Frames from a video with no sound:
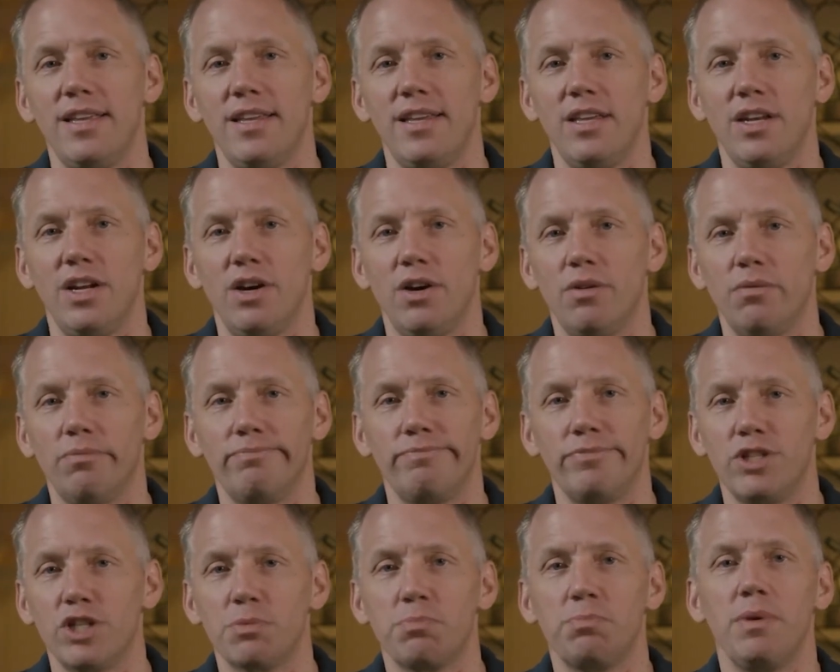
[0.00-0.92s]
you know,
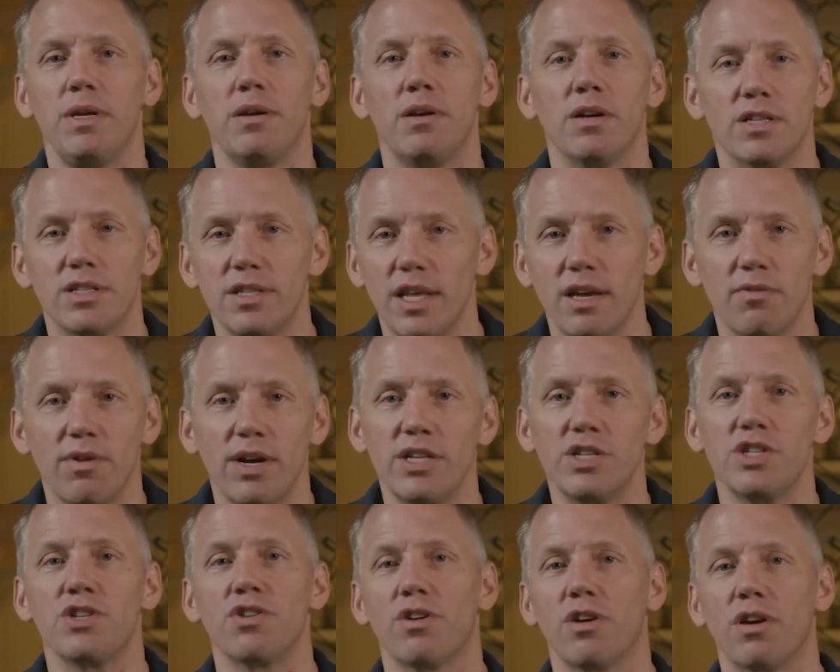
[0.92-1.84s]
just because they
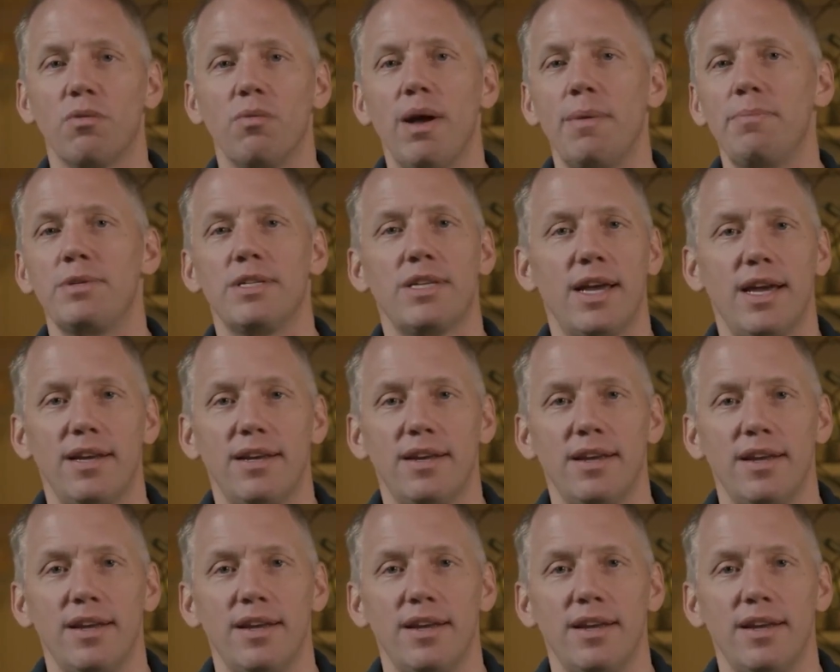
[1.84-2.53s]
register on a website.